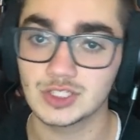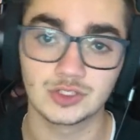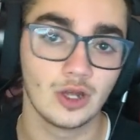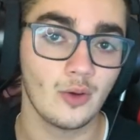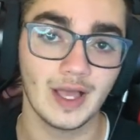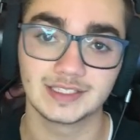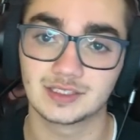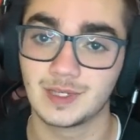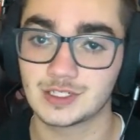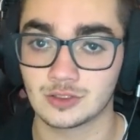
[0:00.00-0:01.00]
No
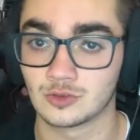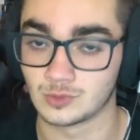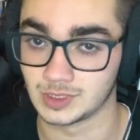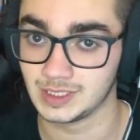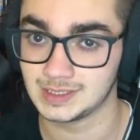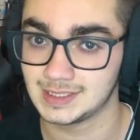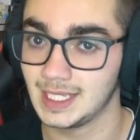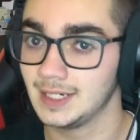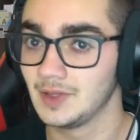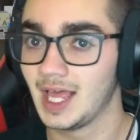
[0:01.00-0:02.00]
estimation of the release
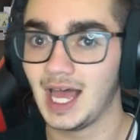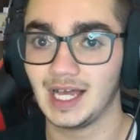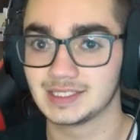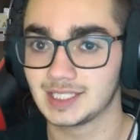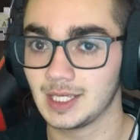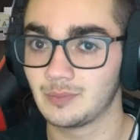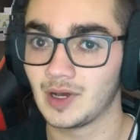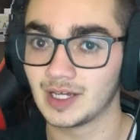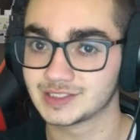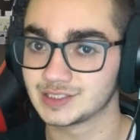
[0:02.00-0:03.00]
date. I say
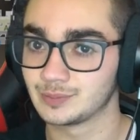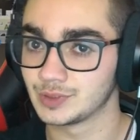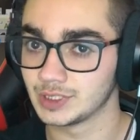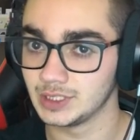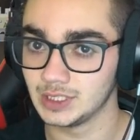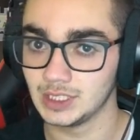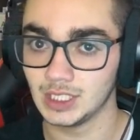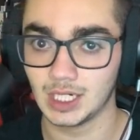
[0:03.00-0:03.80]
possibly